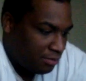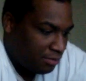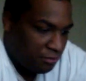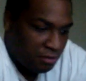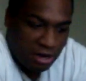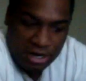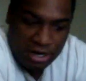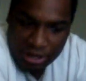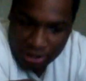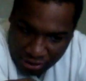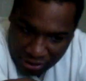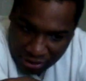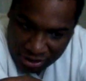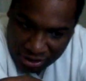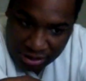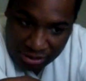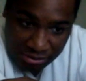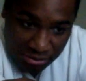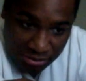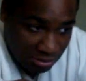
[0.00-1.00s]
Randy
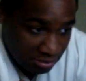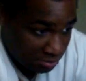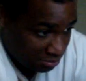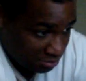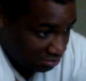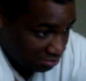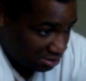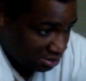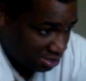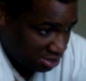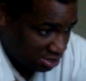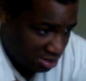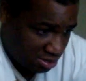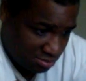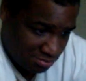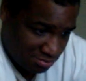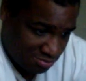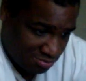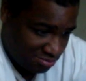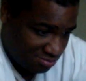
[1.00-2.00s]
Orton,
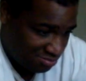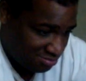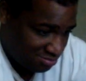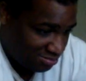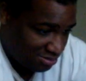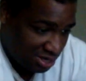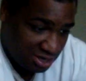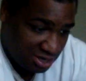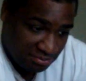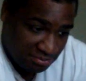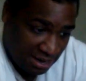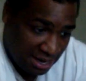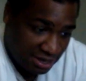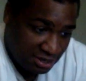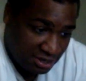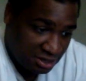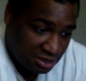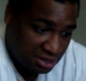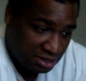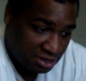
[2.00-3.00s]
his
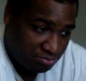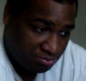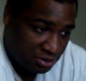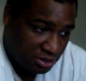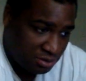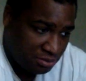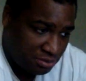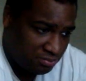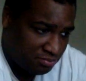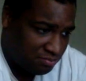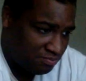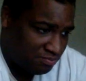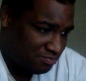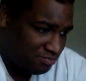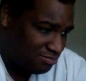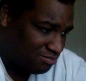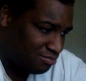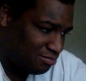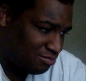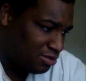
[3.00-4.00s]
matches have been
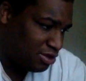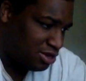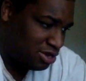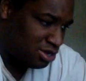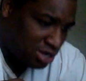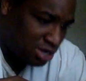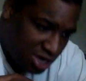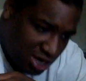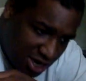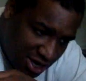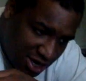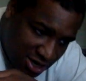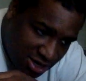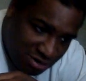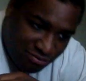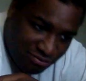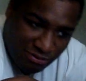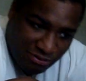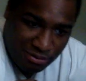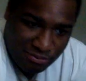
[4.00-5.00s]
good,
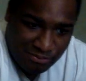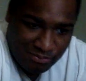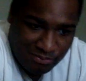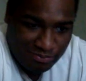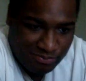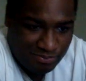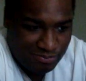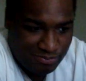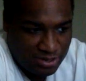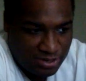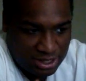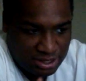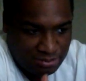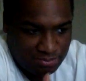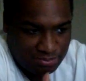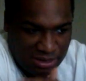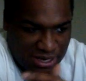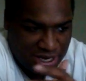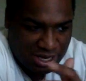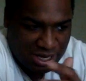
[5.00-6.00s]
from
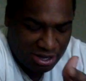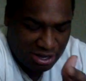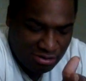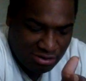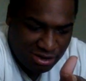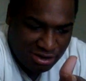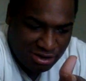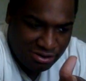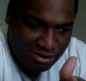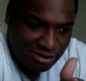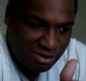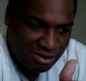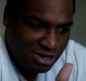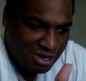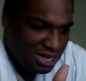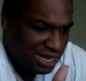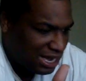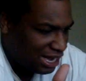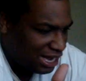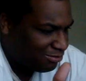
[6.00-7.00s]
just mediocre
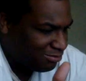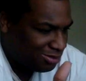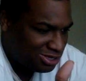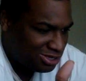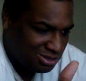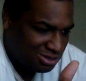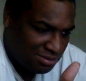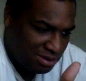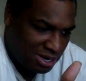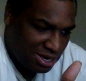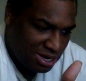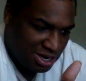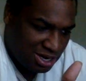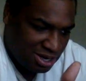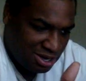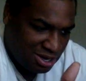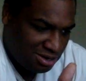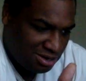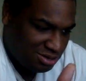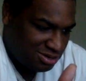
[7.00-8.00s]
at
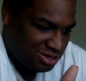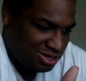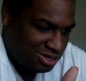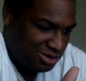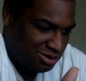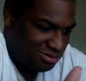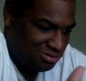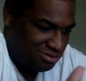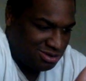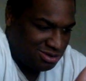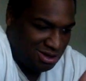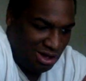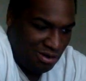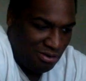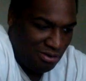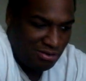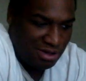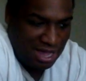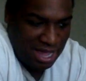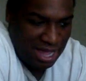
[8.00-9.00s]
WrestleMania to
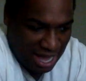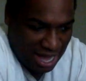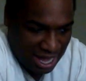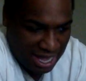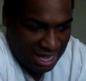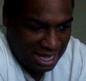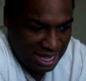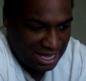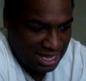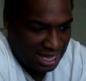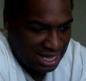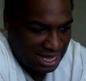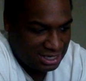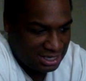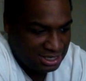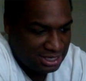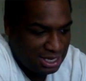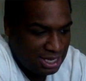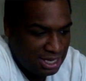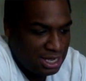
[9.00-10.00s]
okay, I
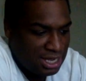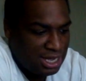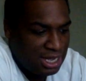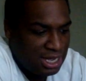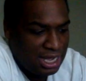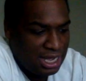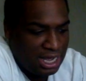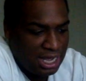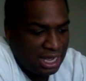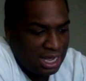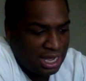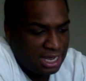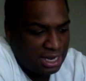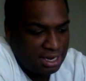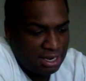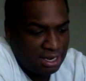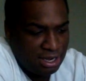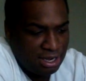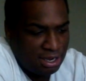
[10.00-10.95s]
guess, at